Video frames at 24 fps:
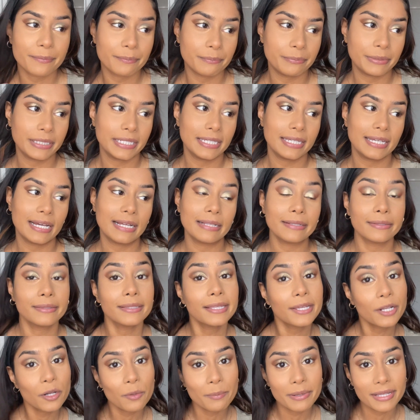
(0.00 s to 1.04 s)
be a
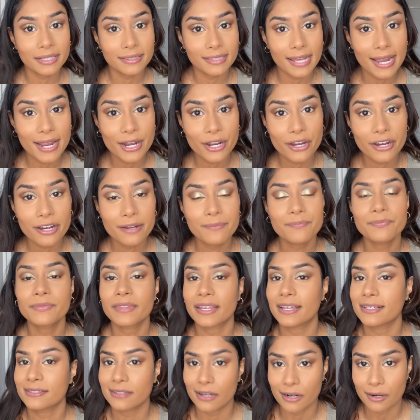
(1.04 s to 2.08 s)
little bit lighter
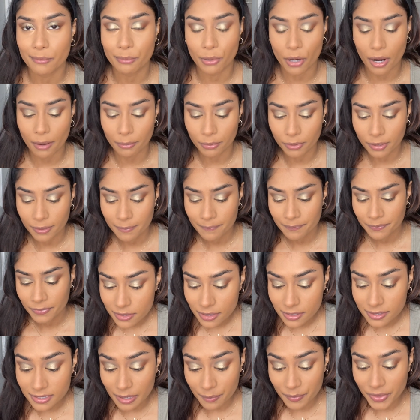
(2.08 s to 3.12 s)
is not a problem.
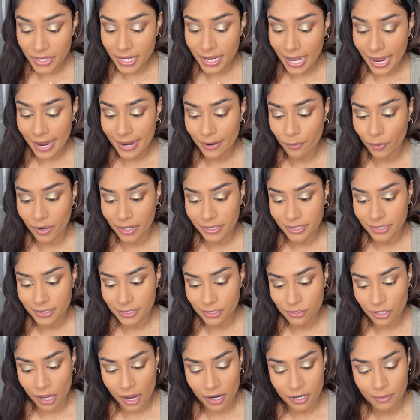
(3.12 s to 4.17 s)
Something I wanted to
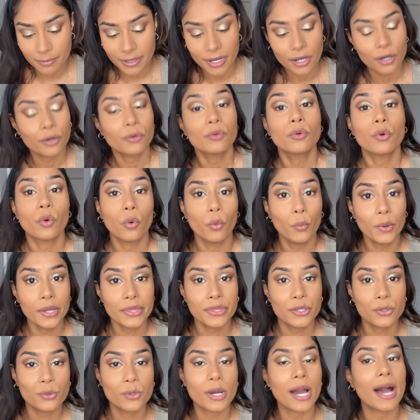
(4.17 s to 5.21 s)
talk about with
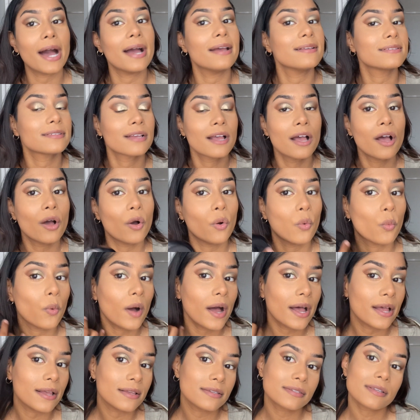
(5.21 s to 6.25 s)
you guys
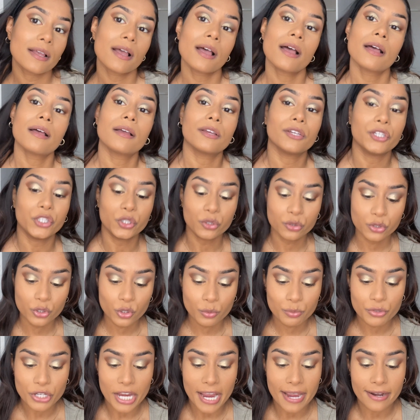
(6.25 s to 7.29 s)
was YouTube
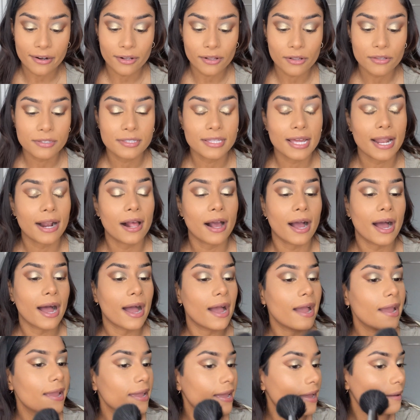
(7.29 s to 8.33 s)
channels that
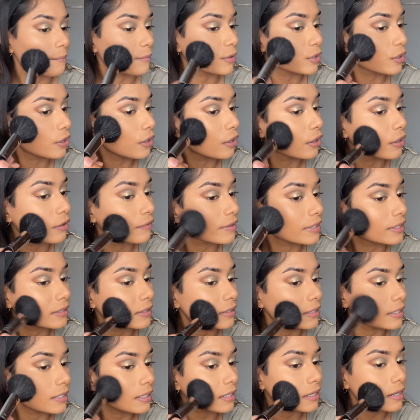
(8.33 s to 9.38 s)
I am
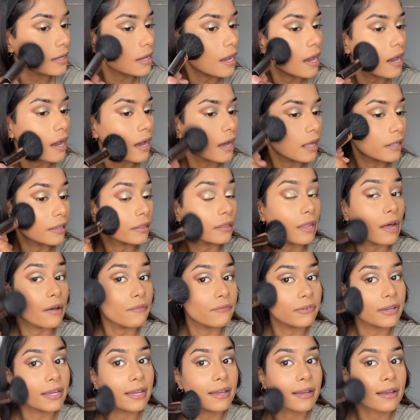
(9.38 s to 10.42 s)
currently
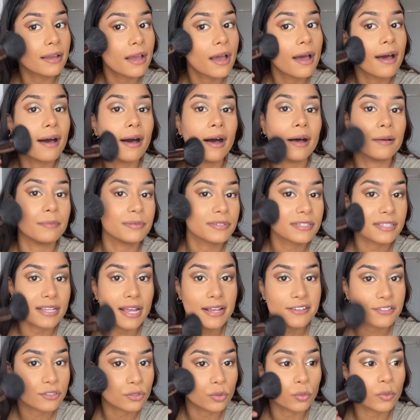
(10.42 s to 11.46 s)
loving,
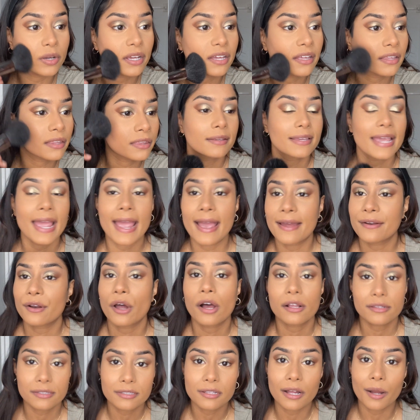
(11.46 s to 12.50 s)
obsessed with,
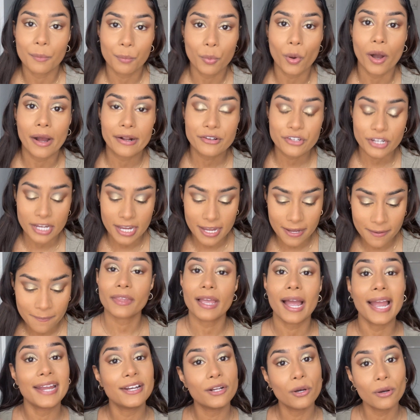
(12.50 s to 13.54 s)
cannot stop watching.
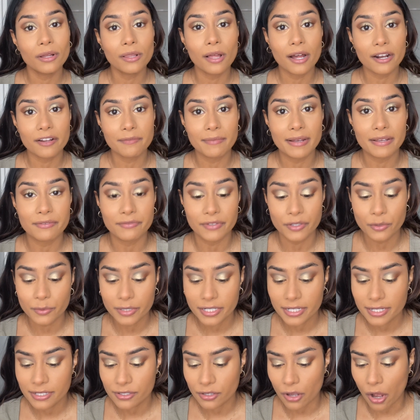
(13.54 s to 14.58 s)
I know a lot of my
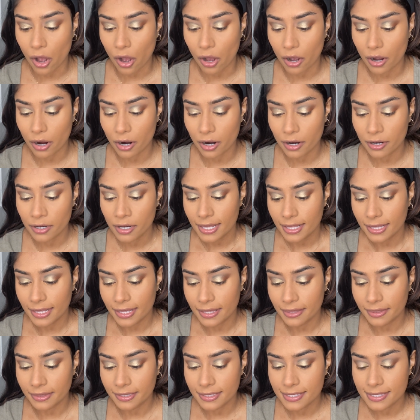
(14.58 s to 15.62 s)
viewers are
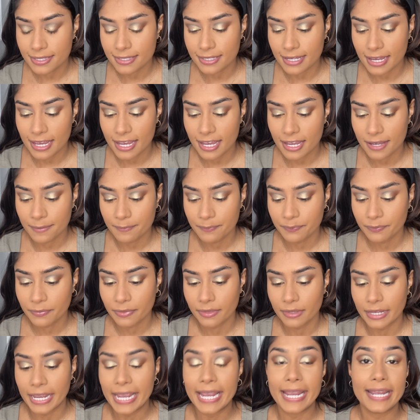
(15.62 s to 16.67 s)
in the same
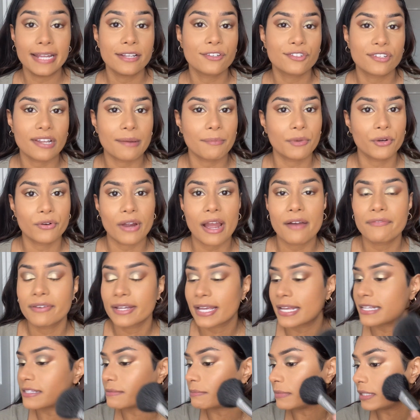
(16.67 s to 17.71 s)
age demographic
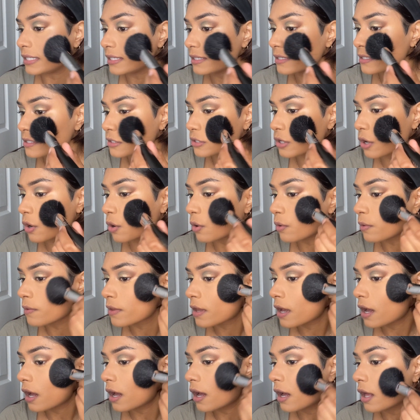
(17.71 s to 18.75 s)
as me, so
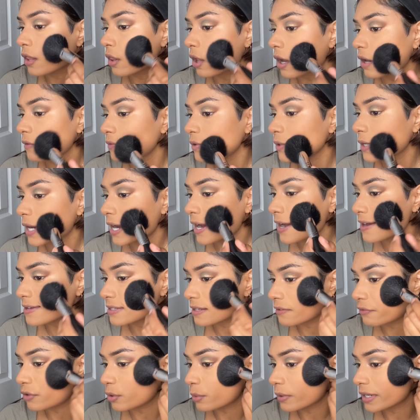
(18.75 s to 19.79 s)
a lot of you guys,
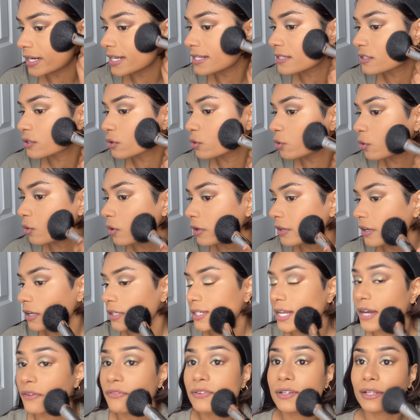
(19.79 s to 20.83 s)
if you were in school, you're
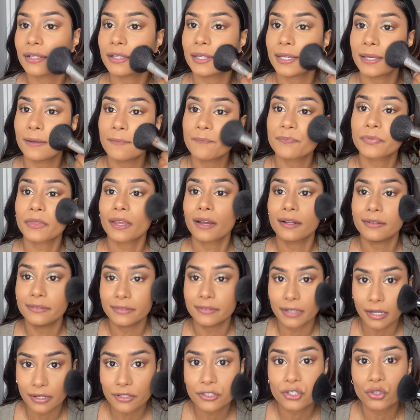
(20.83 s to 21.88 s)
definitely
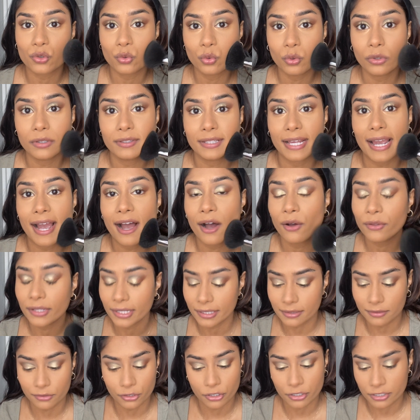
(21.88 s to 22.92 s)
done school now, like
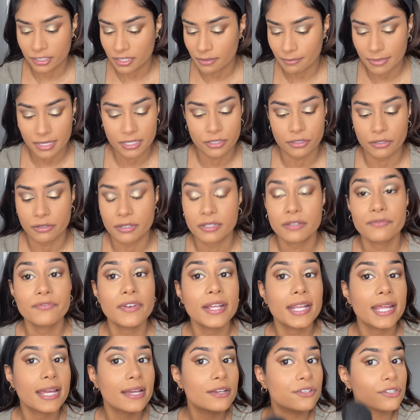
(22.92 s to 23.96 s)
your semester is
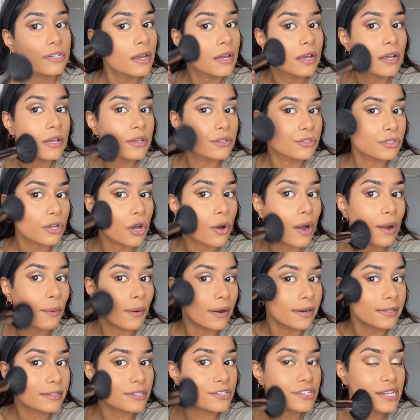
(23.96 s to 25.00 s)
finished. So I
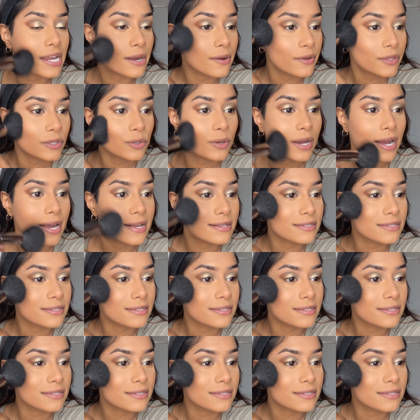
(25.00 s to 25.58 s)
wanted to share with you guys